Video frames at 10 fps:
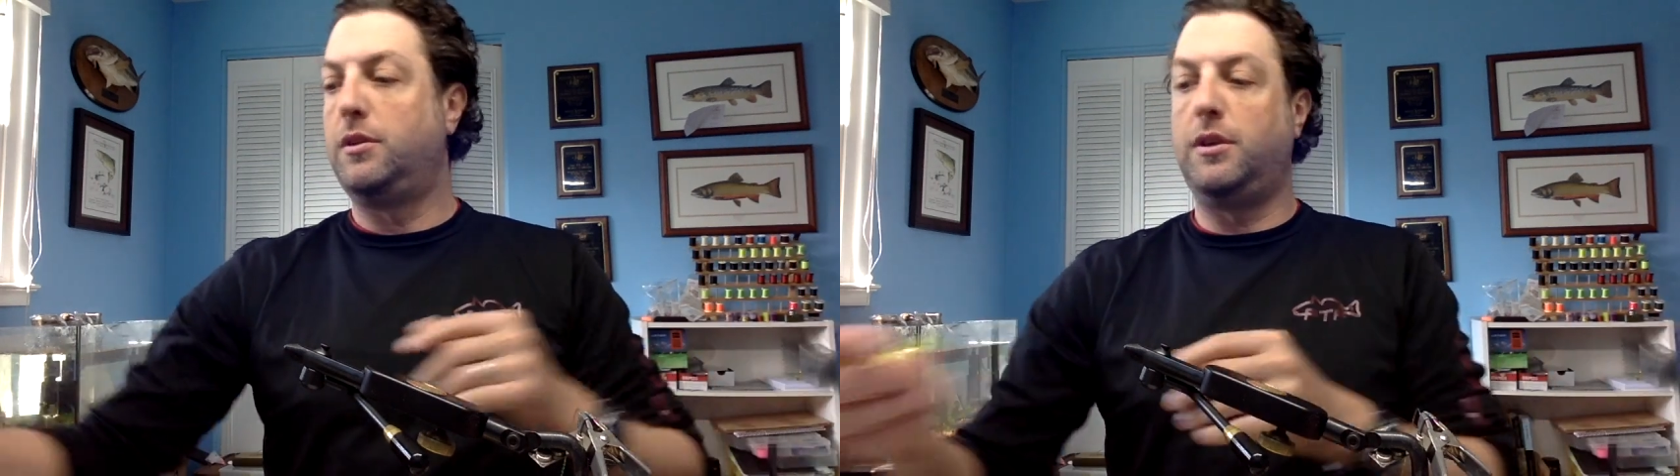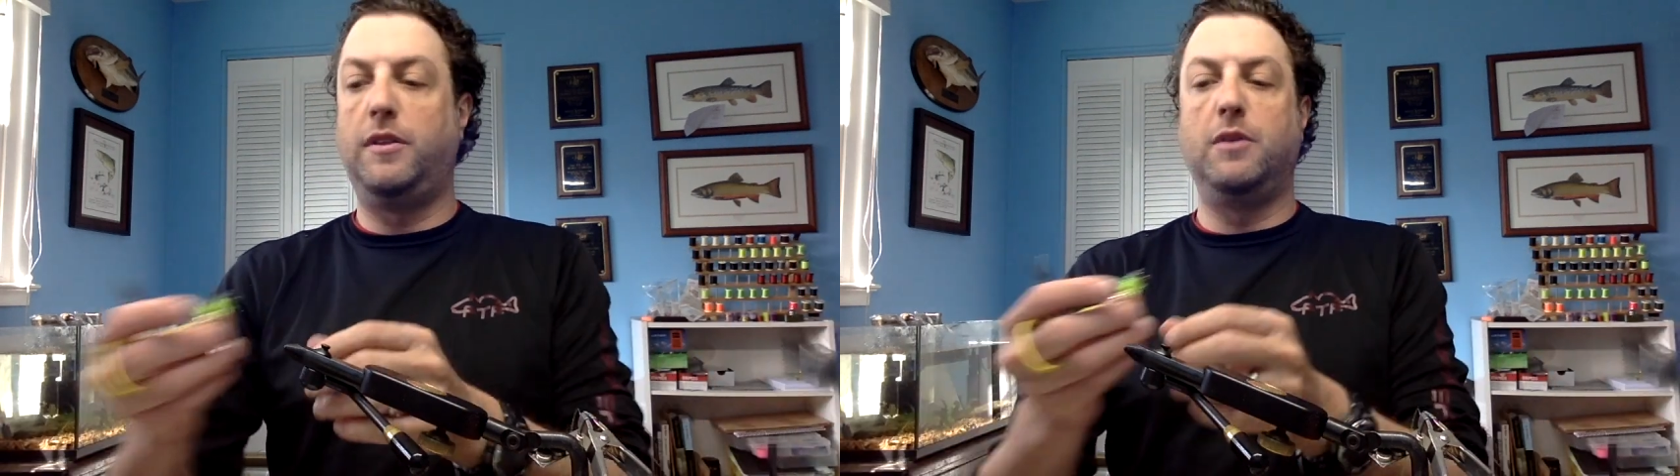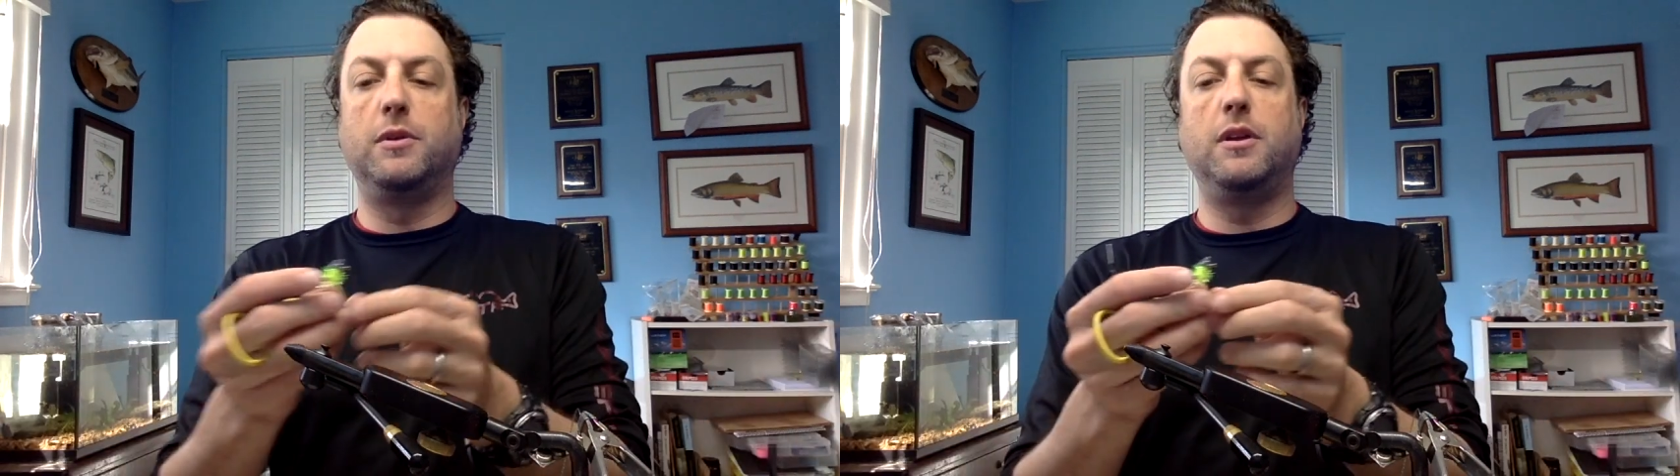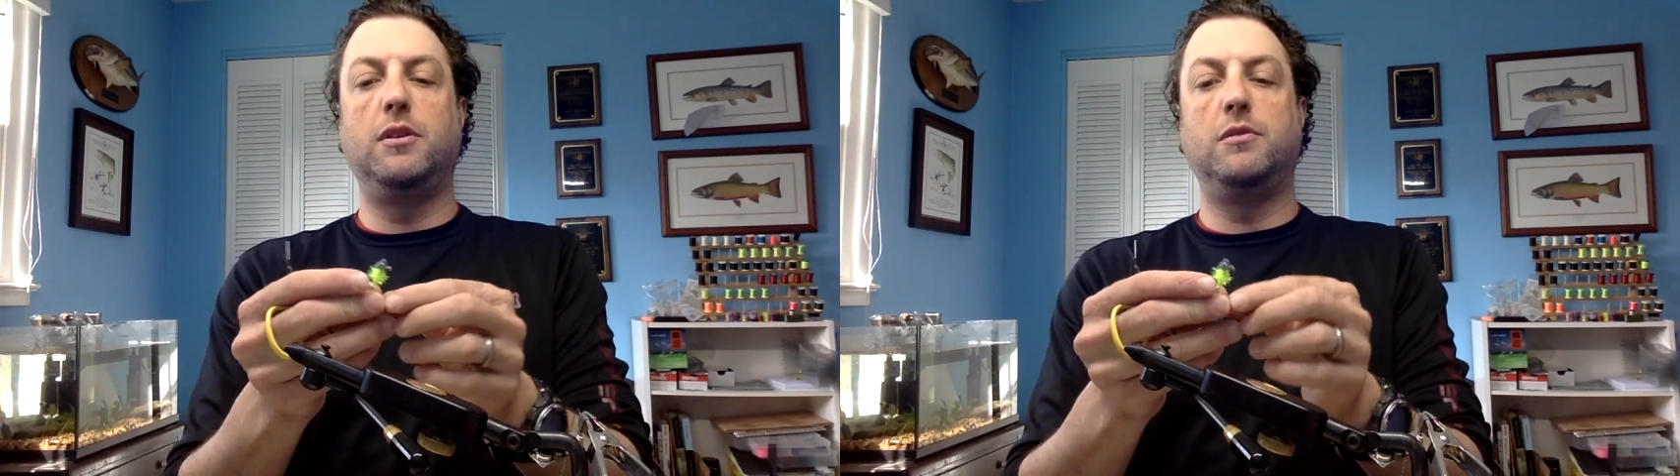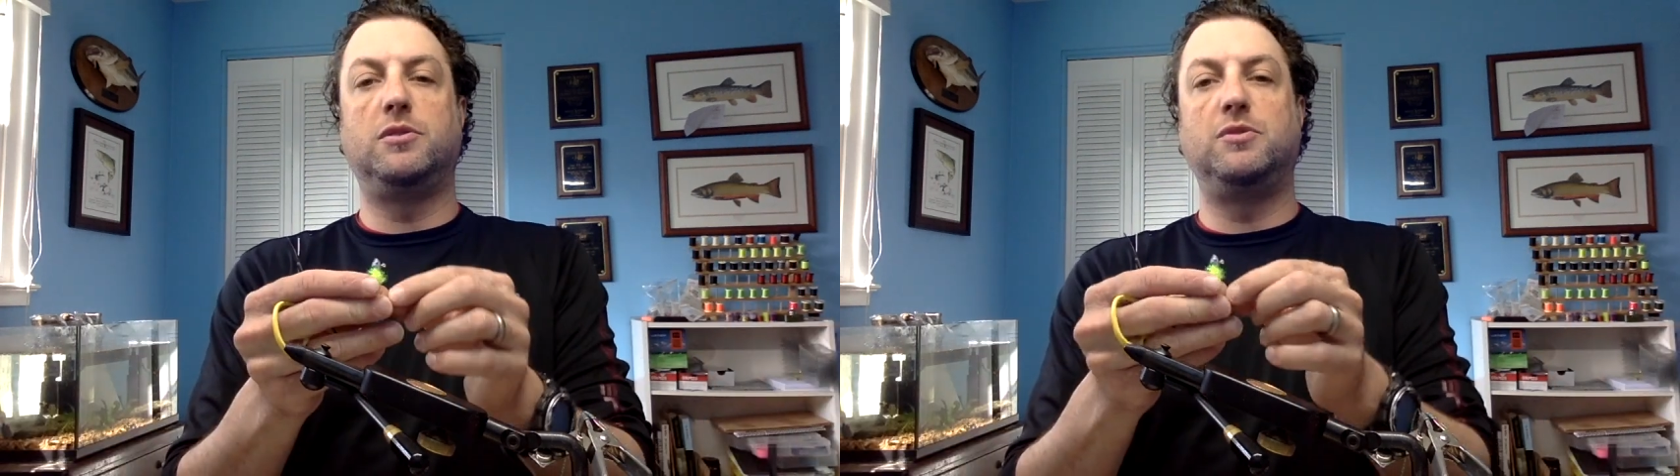And then we're going to
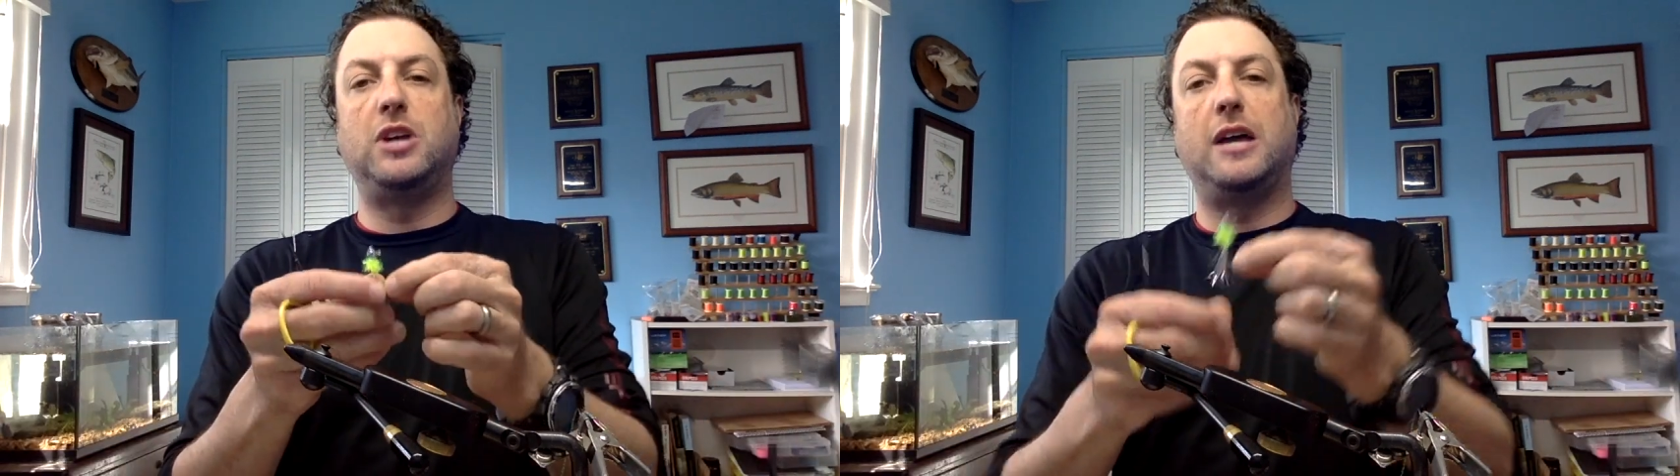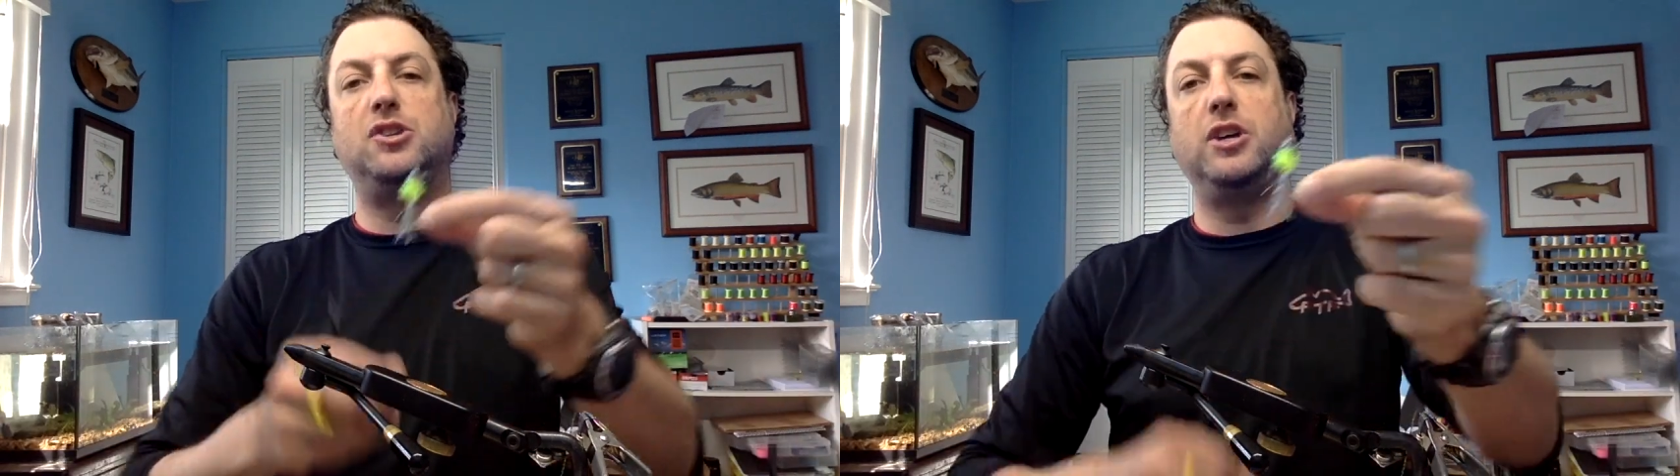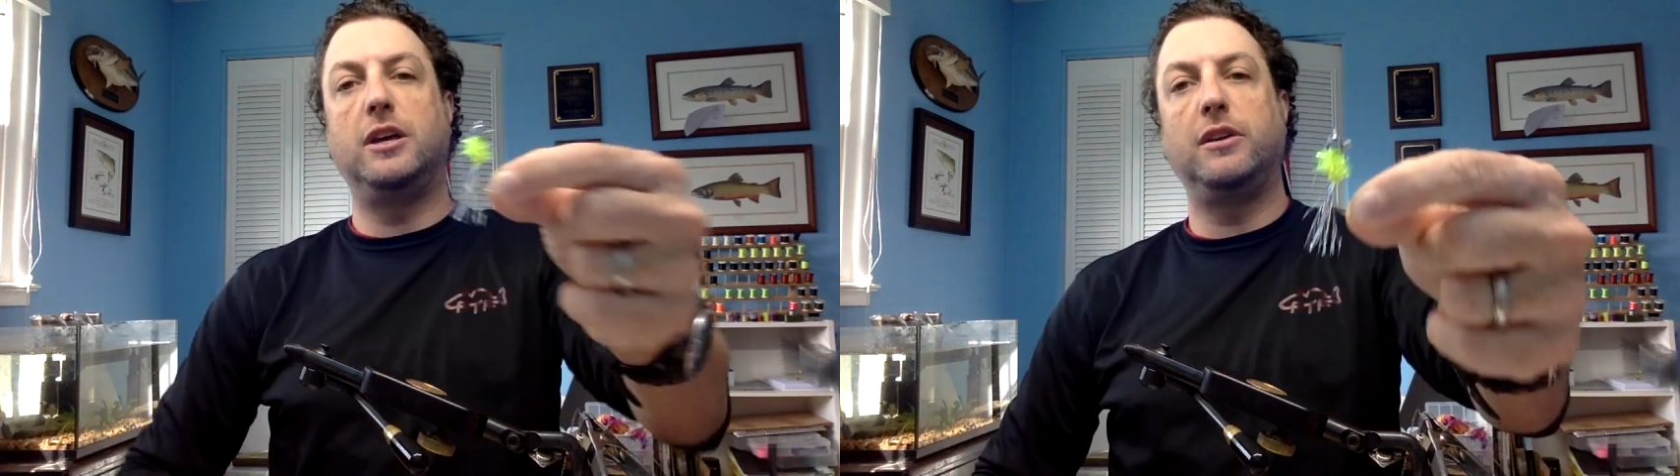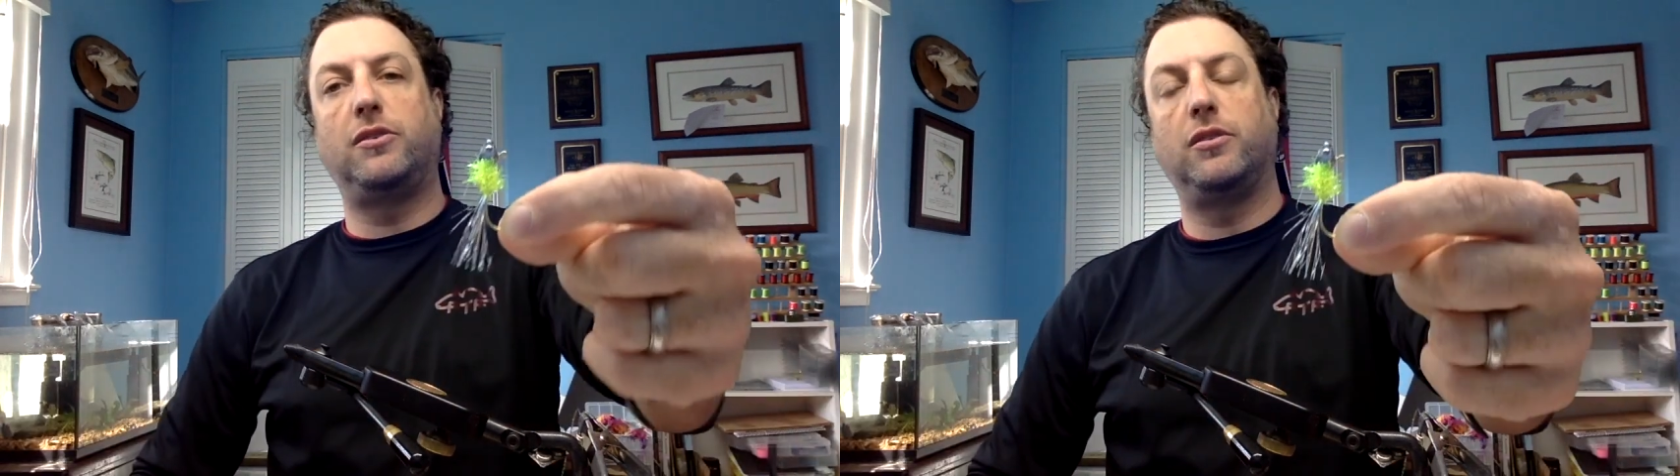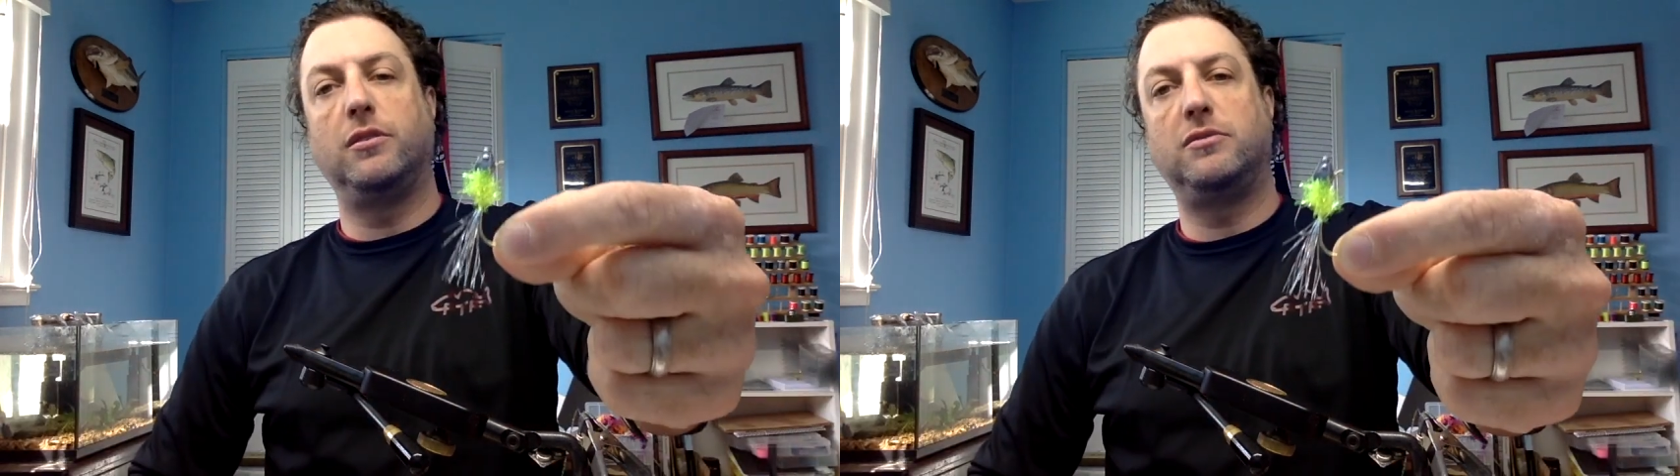do some Shad Jigs.